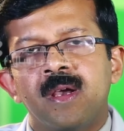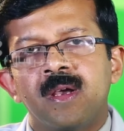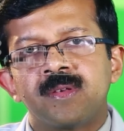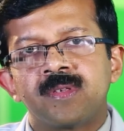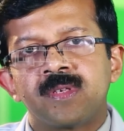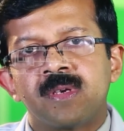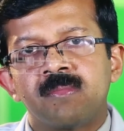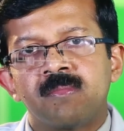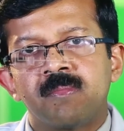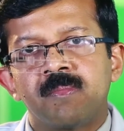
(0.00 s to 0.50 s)

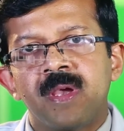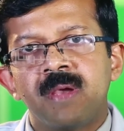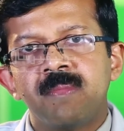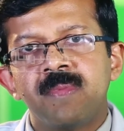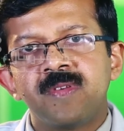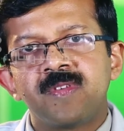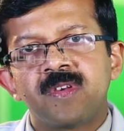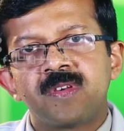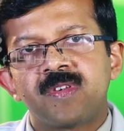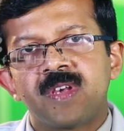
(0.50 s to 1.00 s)
Some
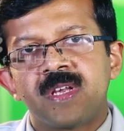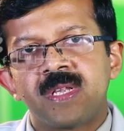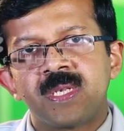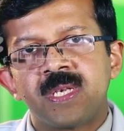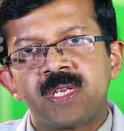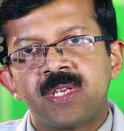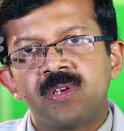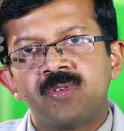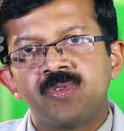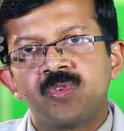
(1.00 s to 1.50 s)
babies are
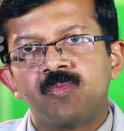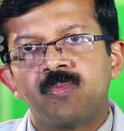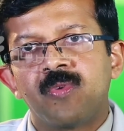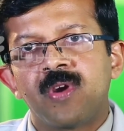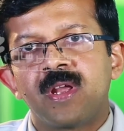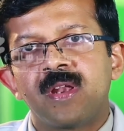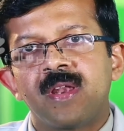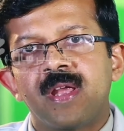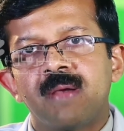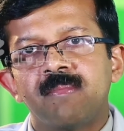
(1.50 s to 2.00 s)
sensitive to
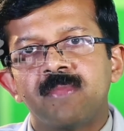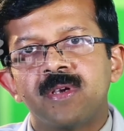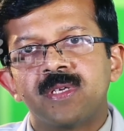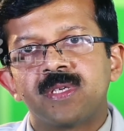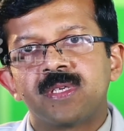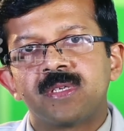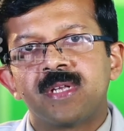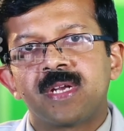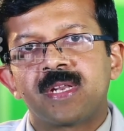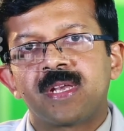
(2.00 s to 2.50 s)
brain
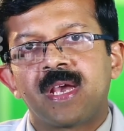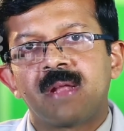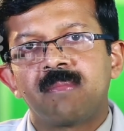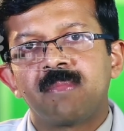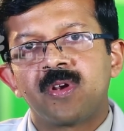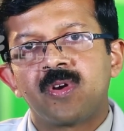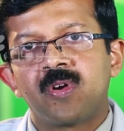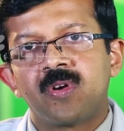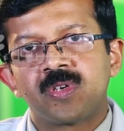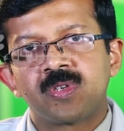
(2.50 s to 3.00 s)
damage that can
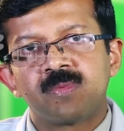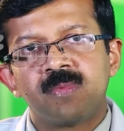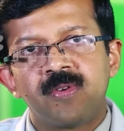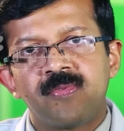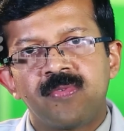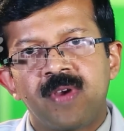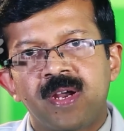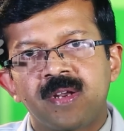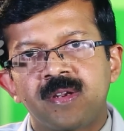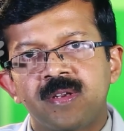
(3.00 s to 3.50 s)
be caused by
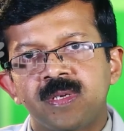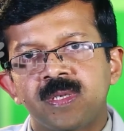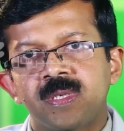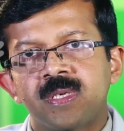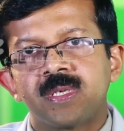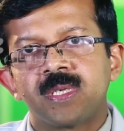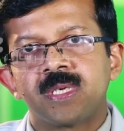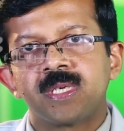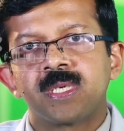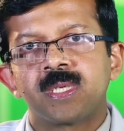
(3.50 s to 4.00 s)
factors
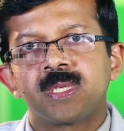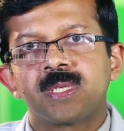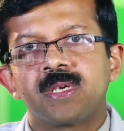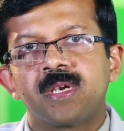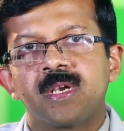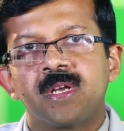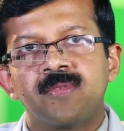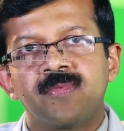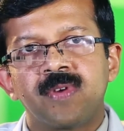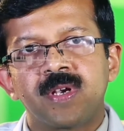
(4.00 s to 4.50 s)
such as
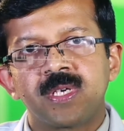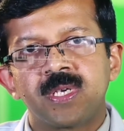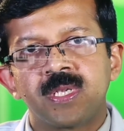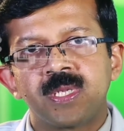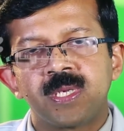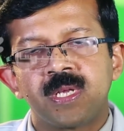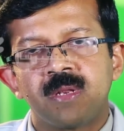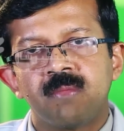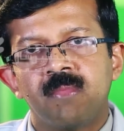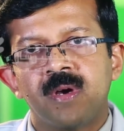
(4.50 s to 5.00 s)

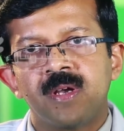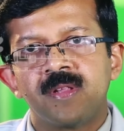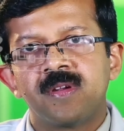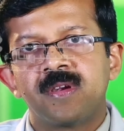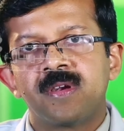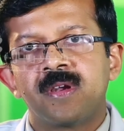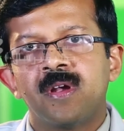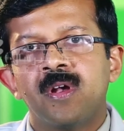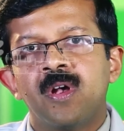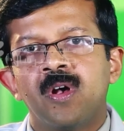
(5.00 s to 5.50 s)
infections in
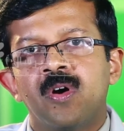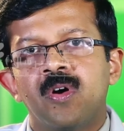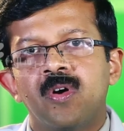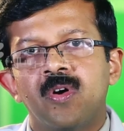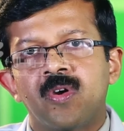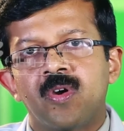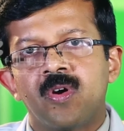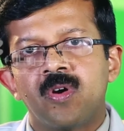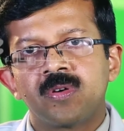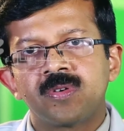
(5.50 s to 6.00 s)
mother
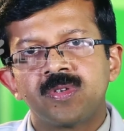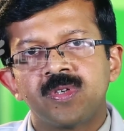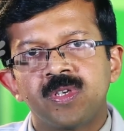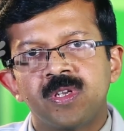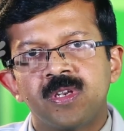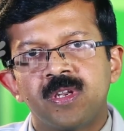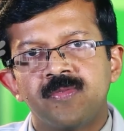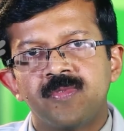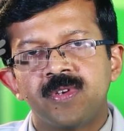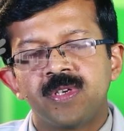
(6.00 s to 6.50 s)
or
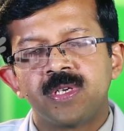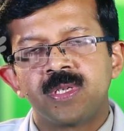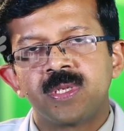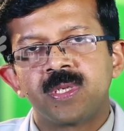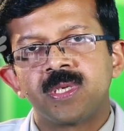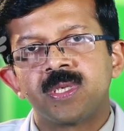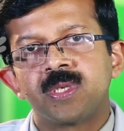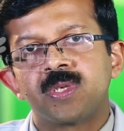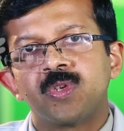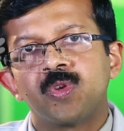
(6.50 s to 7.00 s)
oxygen
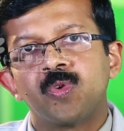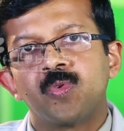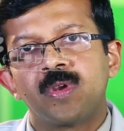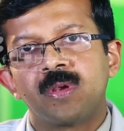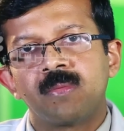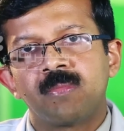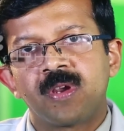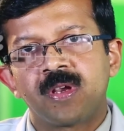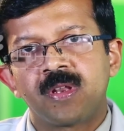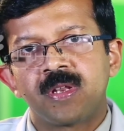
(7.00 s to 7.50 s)
deficiencies
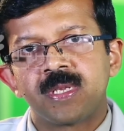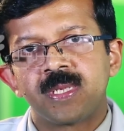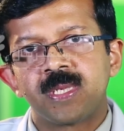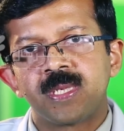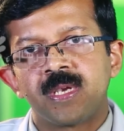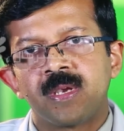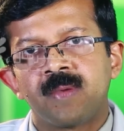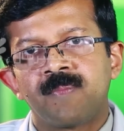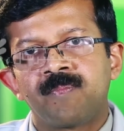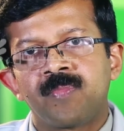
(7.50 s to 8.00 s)
during
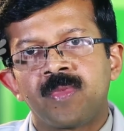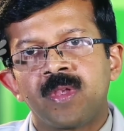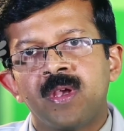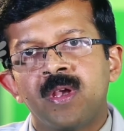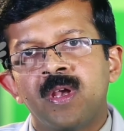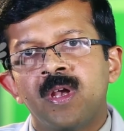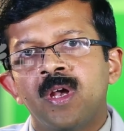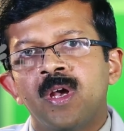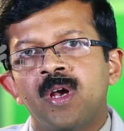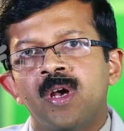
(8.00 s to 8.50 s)
pregnancy.
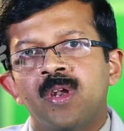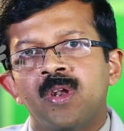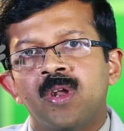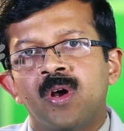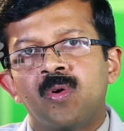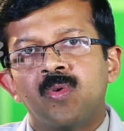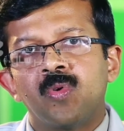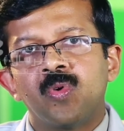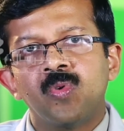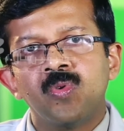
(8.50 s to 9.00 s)

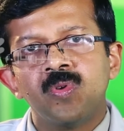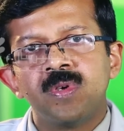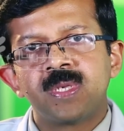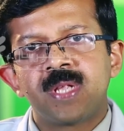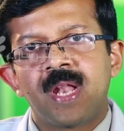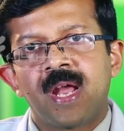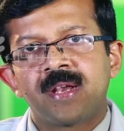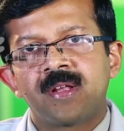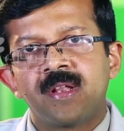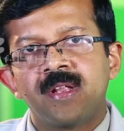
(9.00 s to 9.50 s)
Now, who
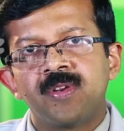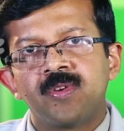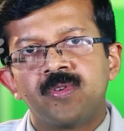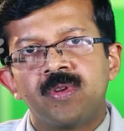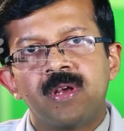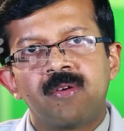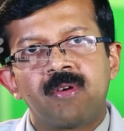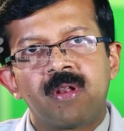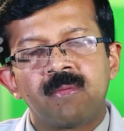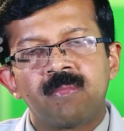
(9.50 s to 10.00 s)
is likely to
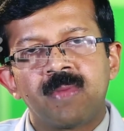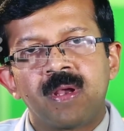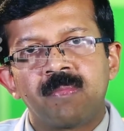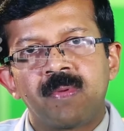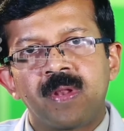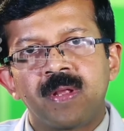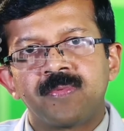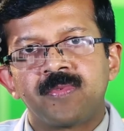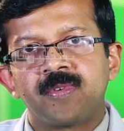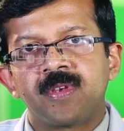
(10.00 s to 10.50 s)
develop
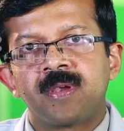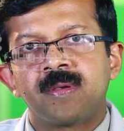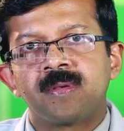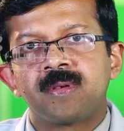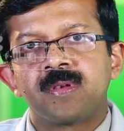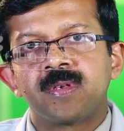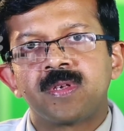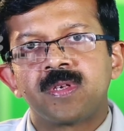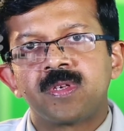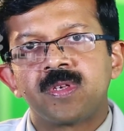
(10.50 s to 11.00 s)
epilepsy?
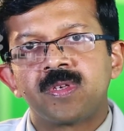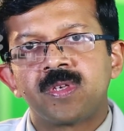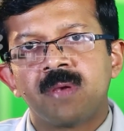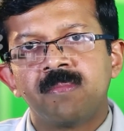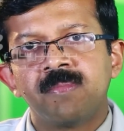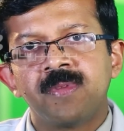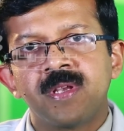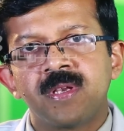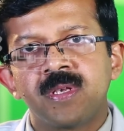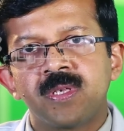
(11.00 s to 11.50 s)

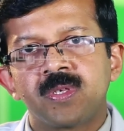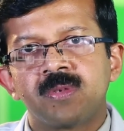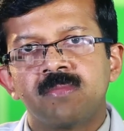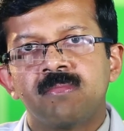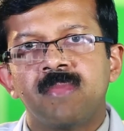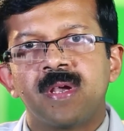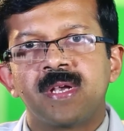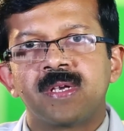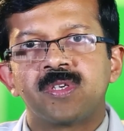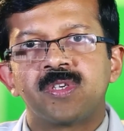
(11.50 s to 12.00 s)
Some things
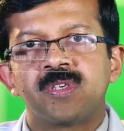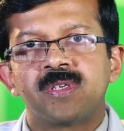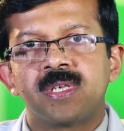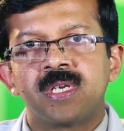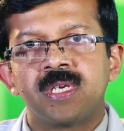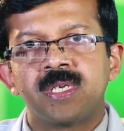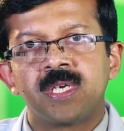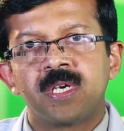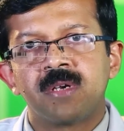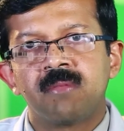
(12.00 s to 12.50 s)
make
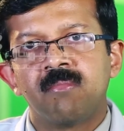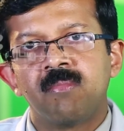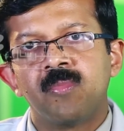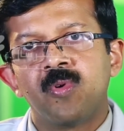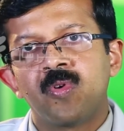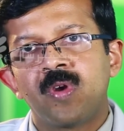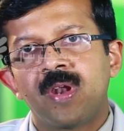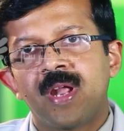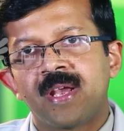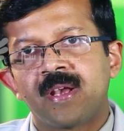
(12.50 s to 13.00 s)
seizure
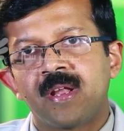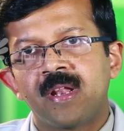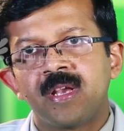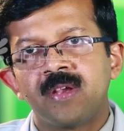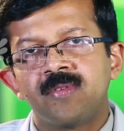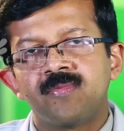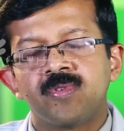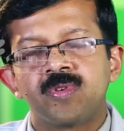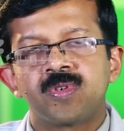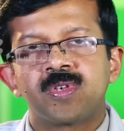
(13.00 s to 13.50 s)
more
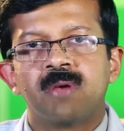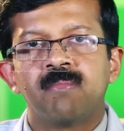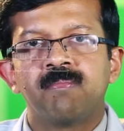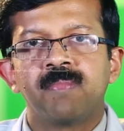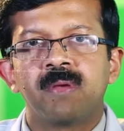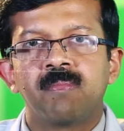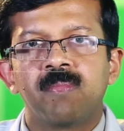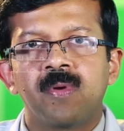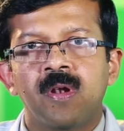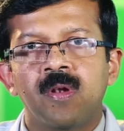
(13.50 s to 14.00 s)
likely for some
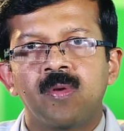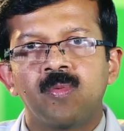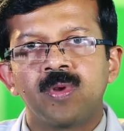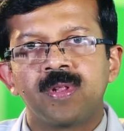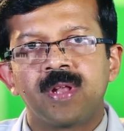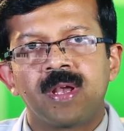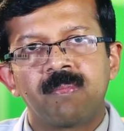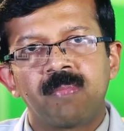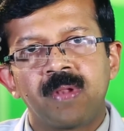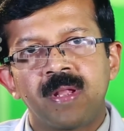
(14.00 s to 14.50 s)
people
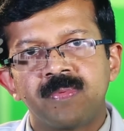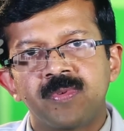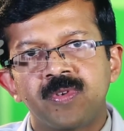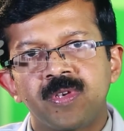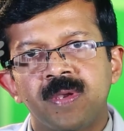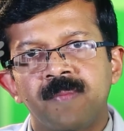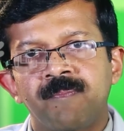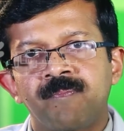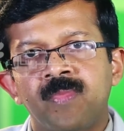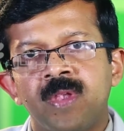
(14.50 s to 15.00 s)
with
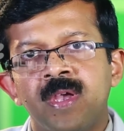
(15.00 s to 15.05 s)
epilepsy.